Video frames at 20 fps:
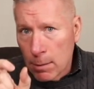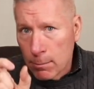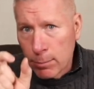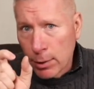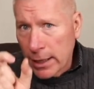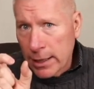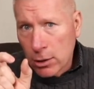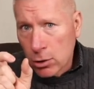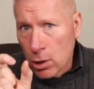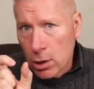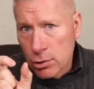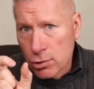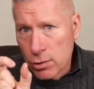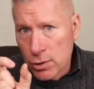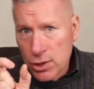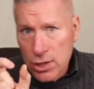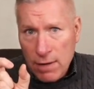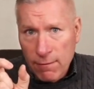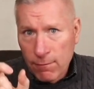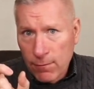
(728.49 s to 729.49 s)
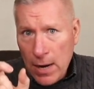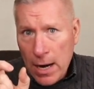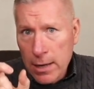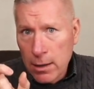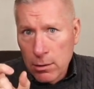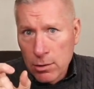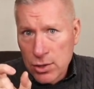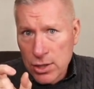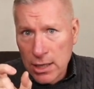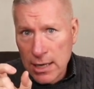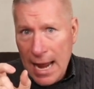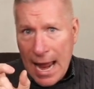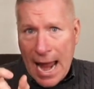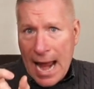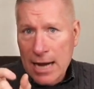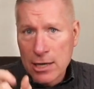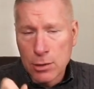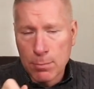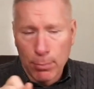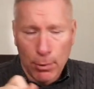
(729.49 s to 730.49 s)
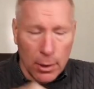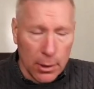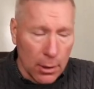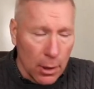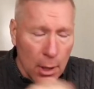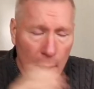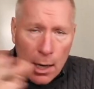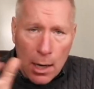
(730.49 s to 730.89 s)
blank cartridge that fires an aspirin